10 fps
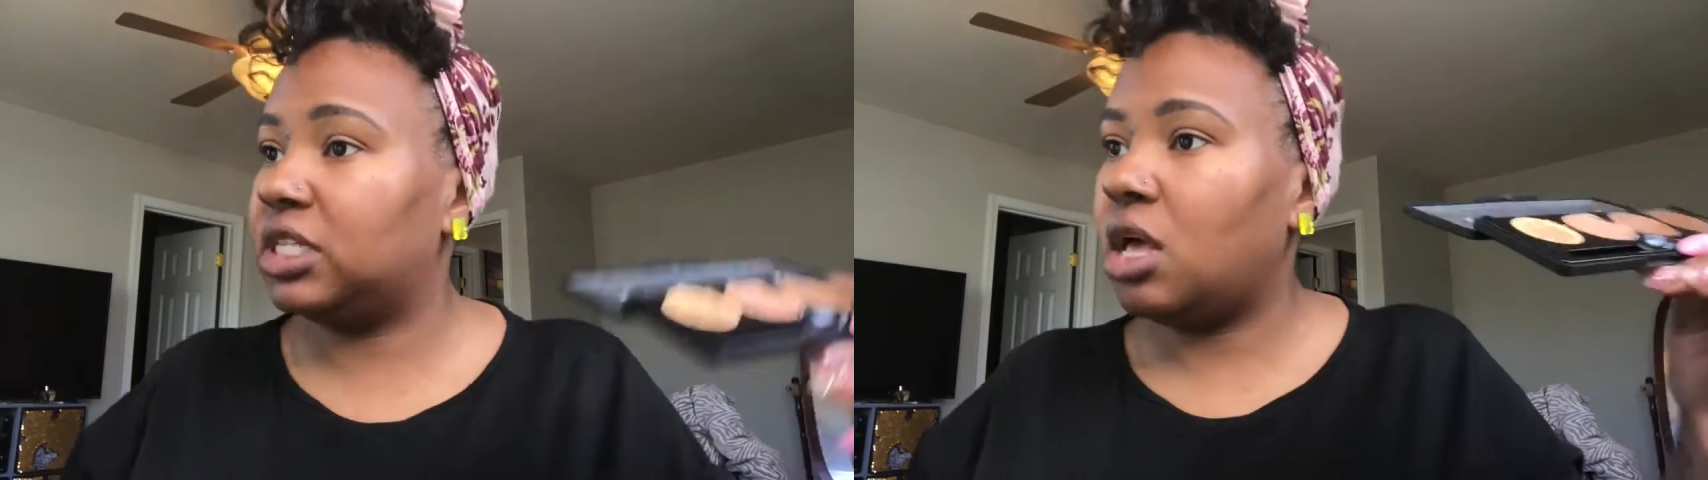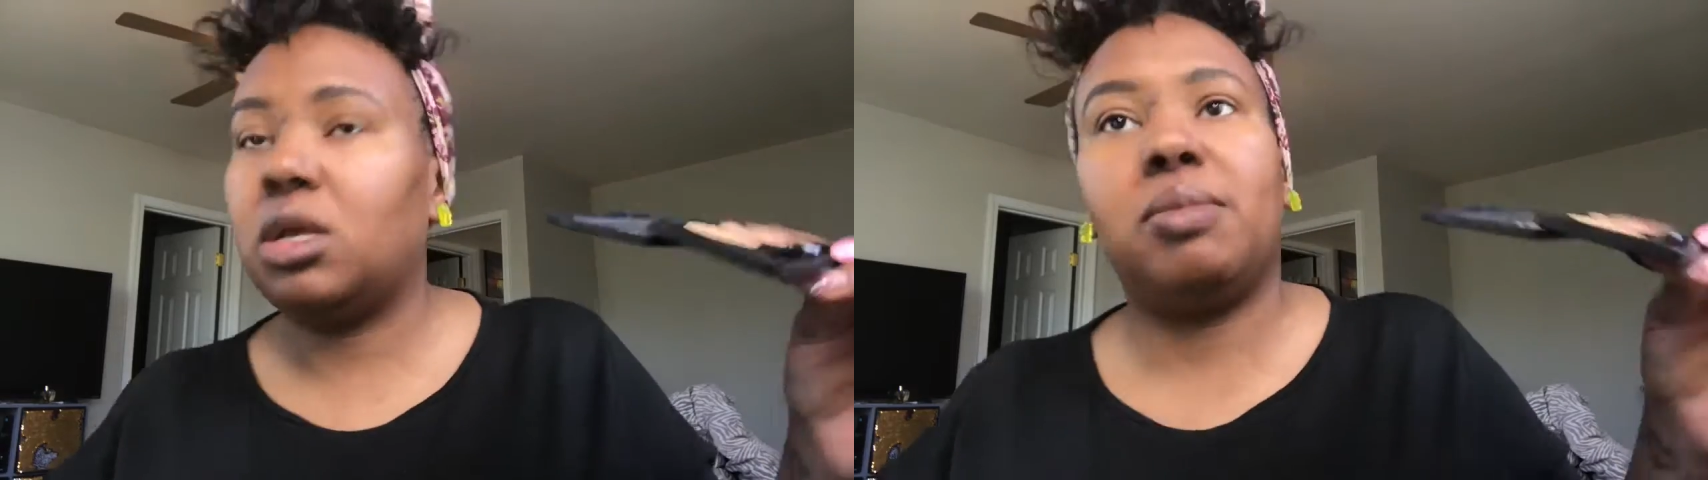
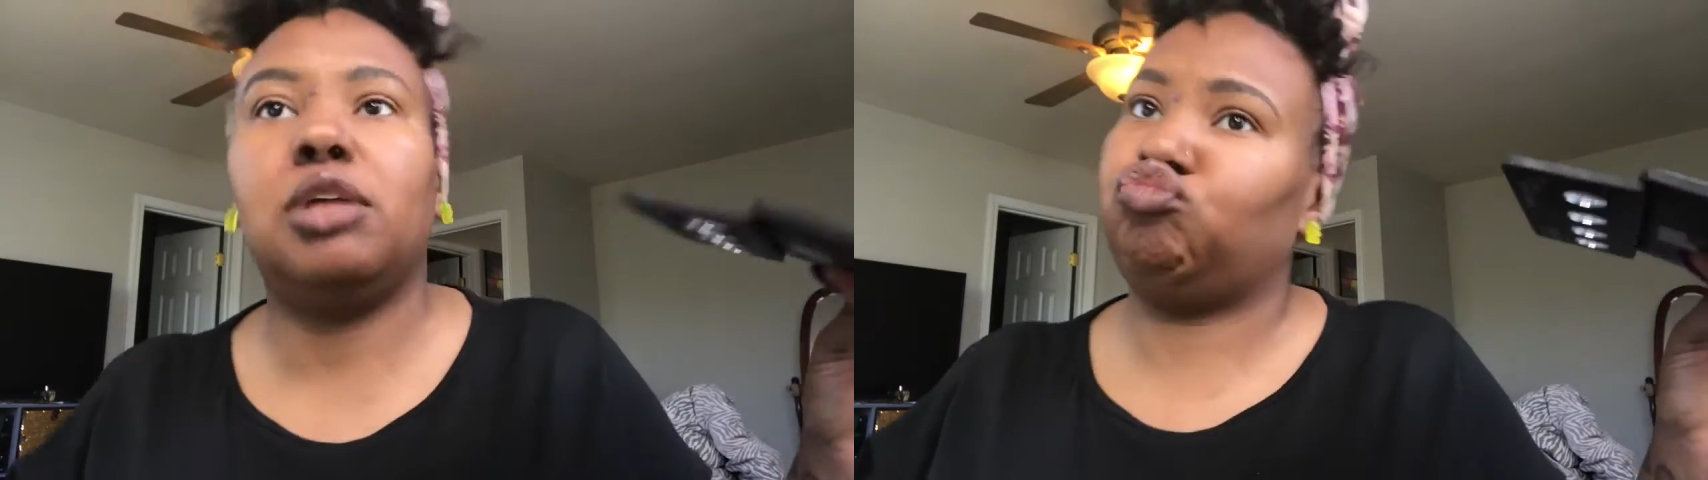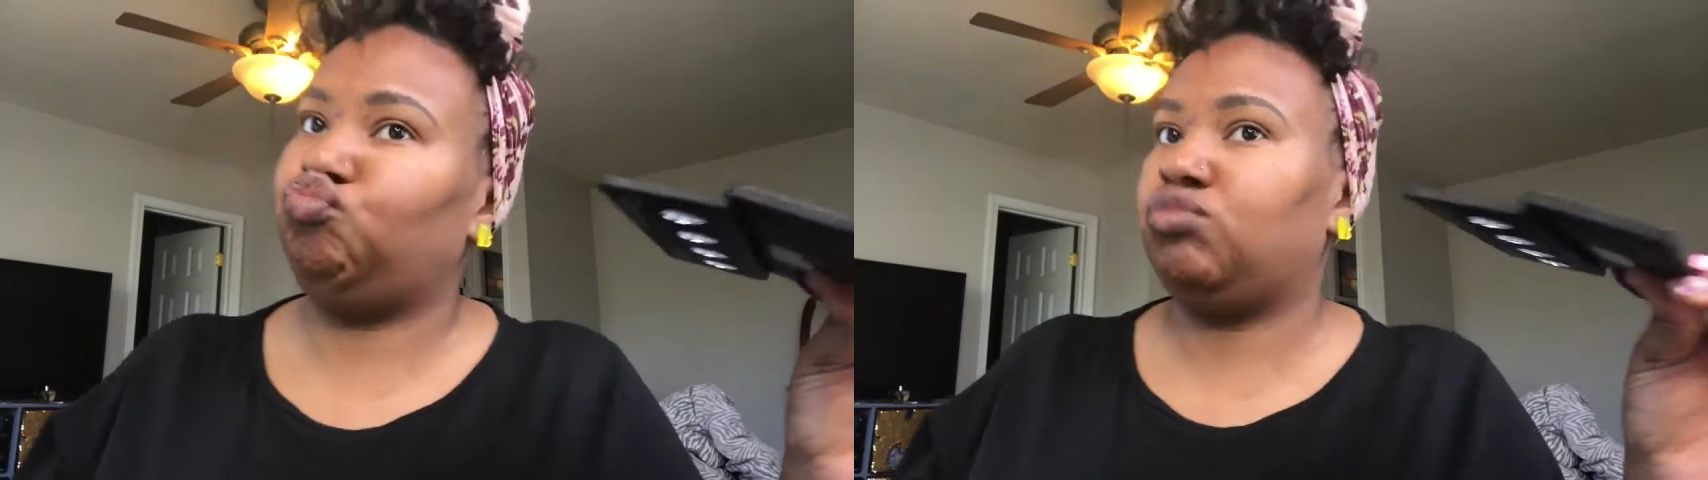but I don't really
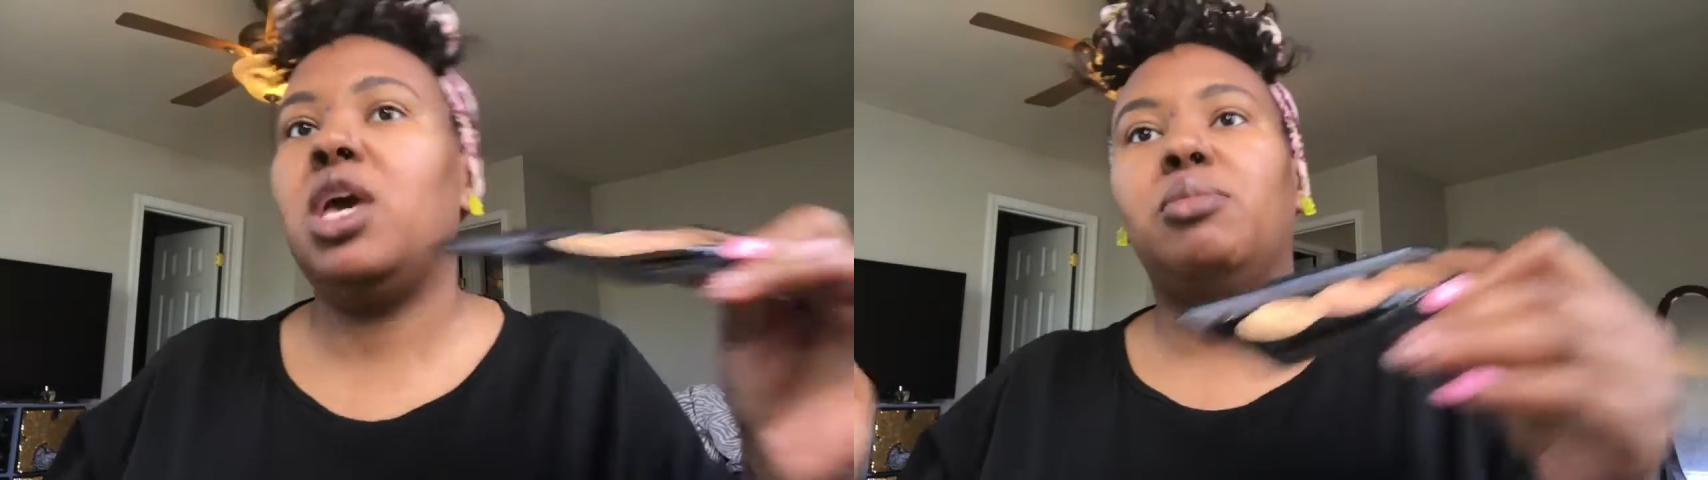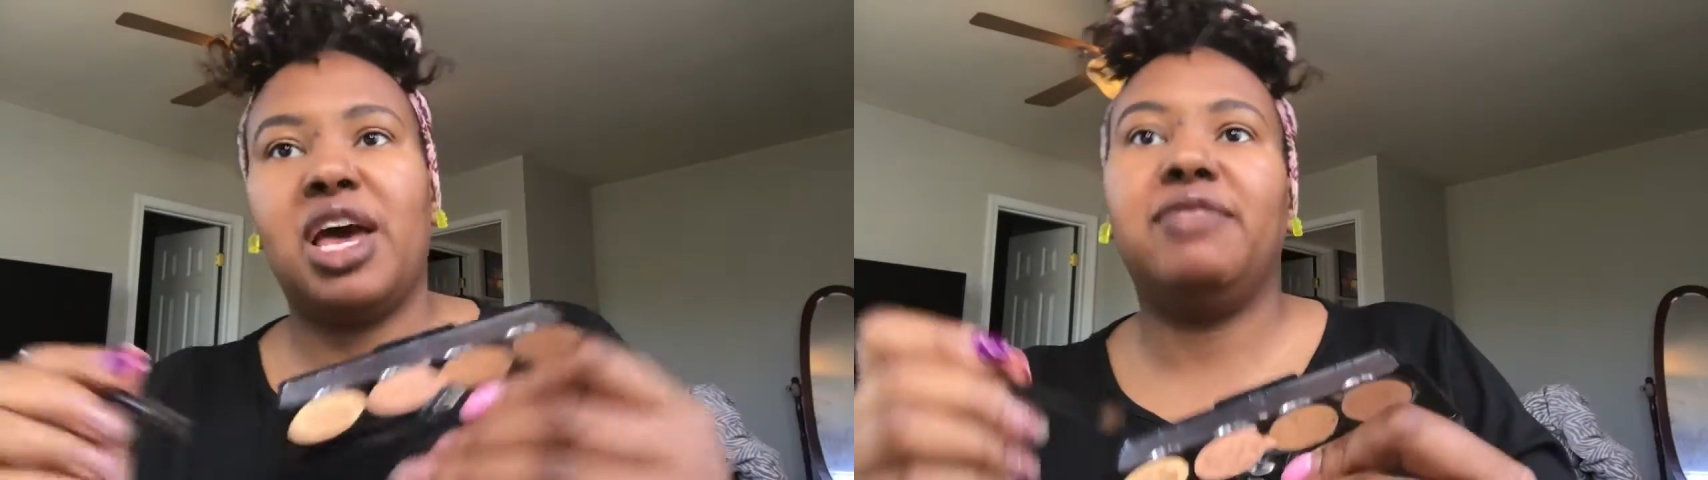like them to
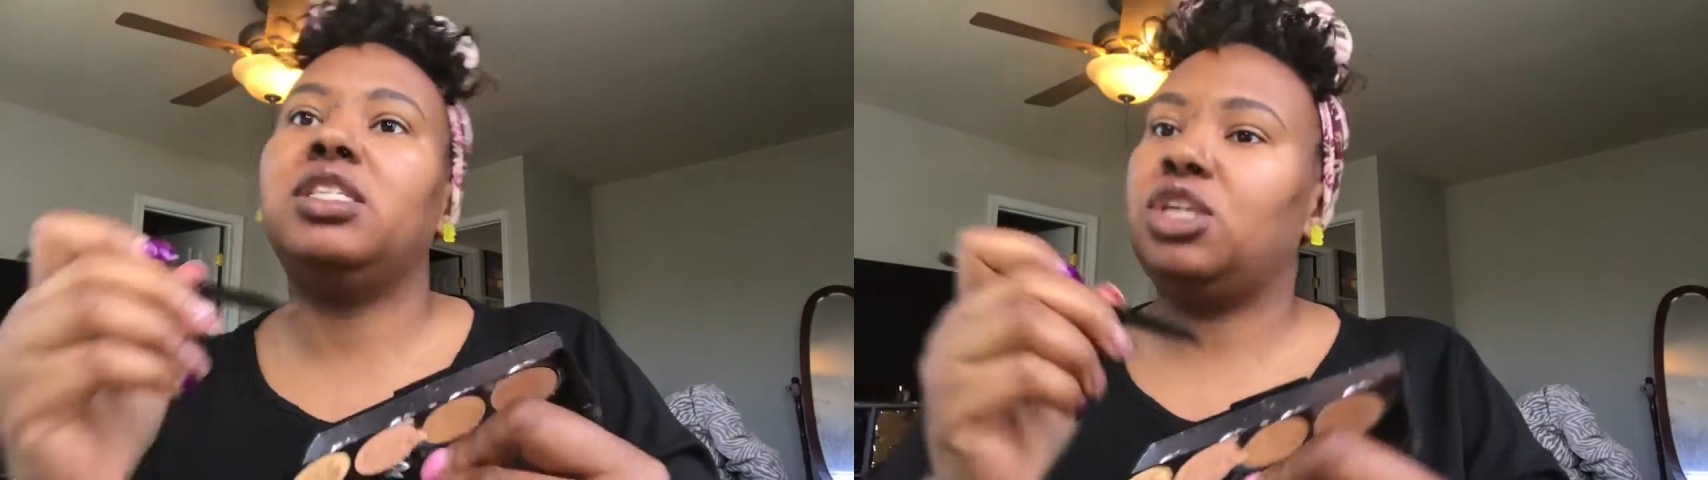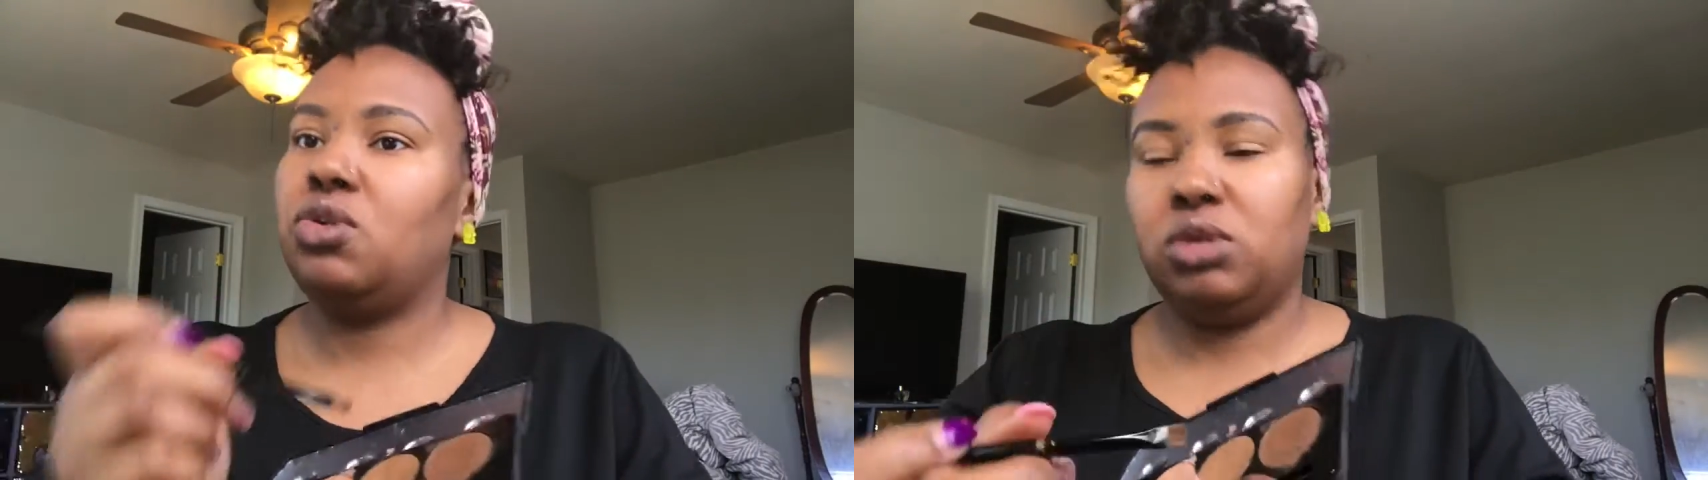look that
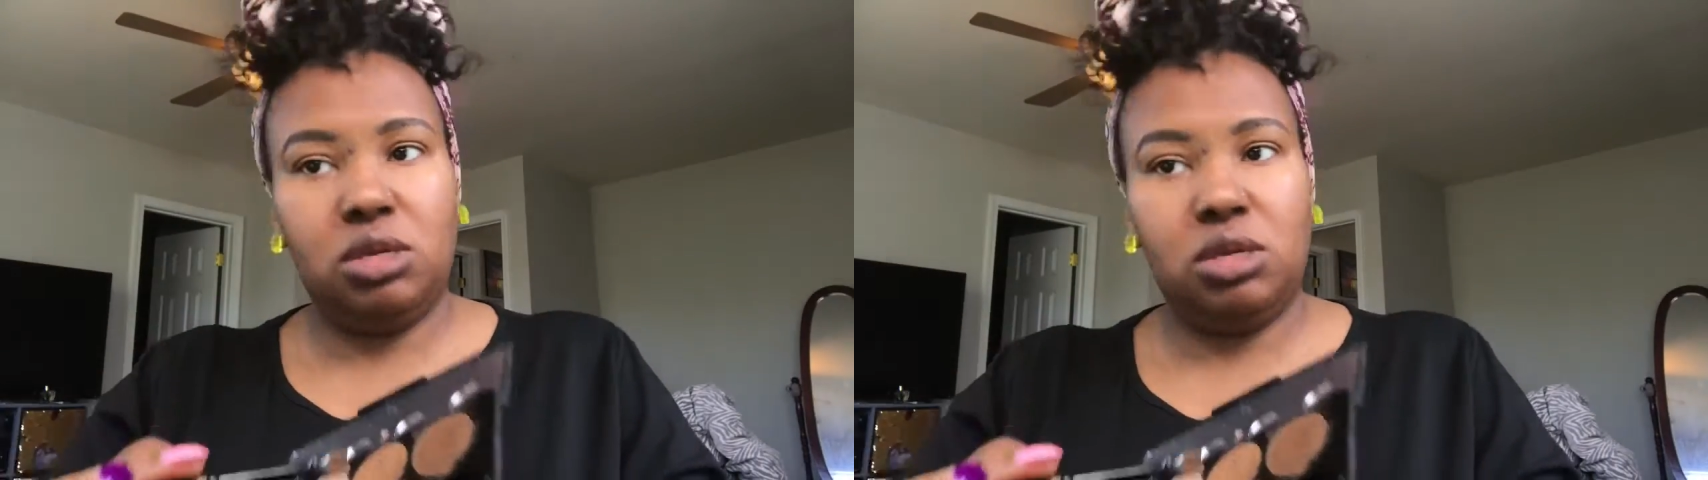faded out.